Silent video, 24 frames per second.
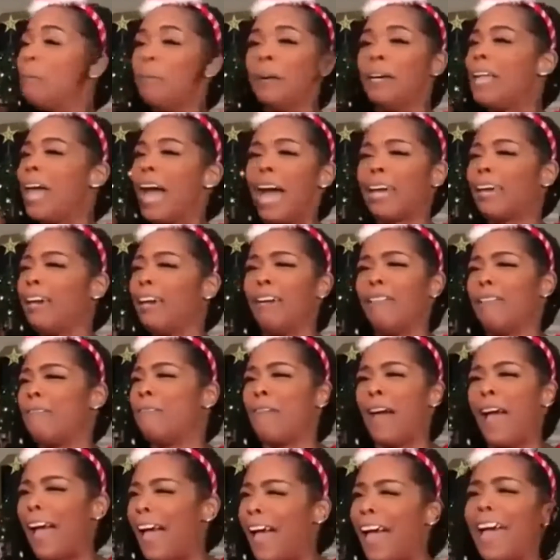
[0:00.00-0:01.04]
but I
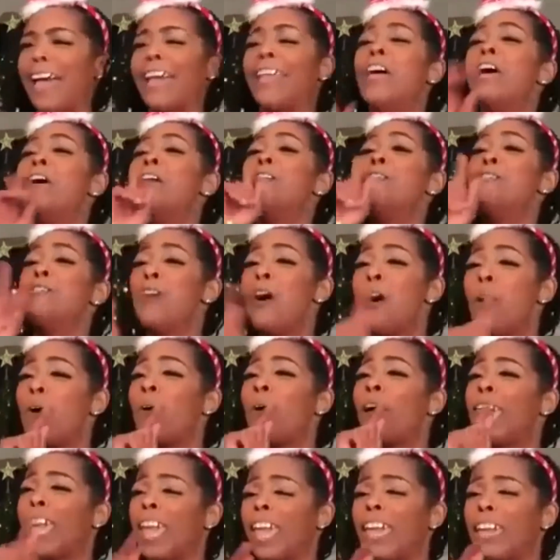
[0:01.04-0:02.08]
couldn't find
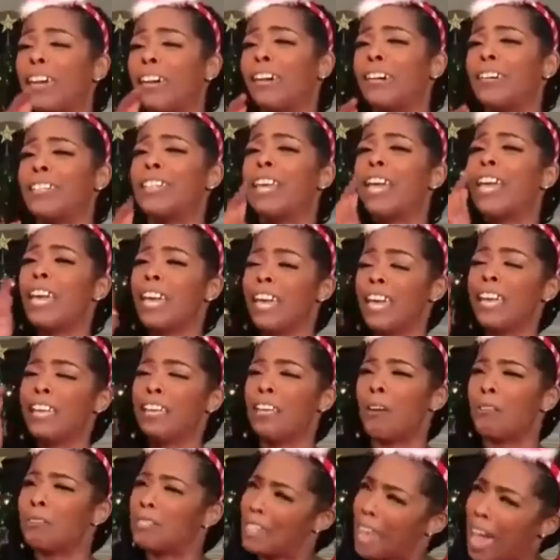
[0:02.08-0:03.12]
no heels
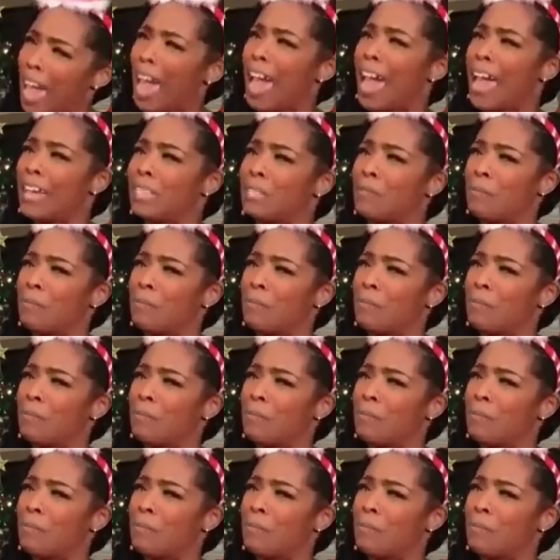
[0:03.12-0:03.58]
in your size,